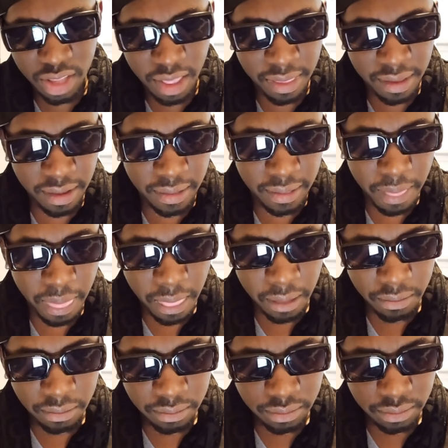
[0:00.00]
at all.
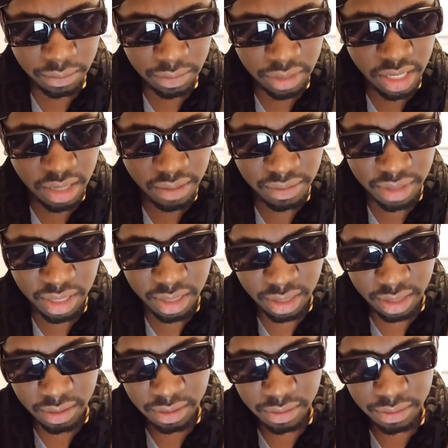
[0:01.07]
That me tell you.